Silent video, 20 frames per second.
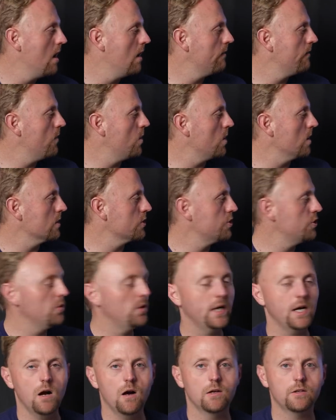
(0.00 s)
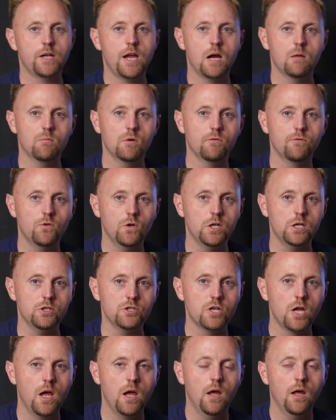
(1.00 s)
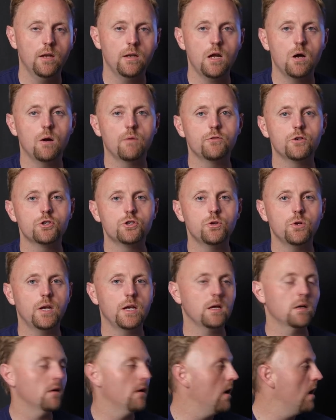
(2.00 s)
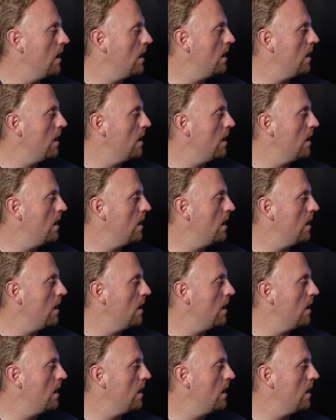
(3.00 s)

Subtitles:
for shooting on-camera footage. Now, if you're shooting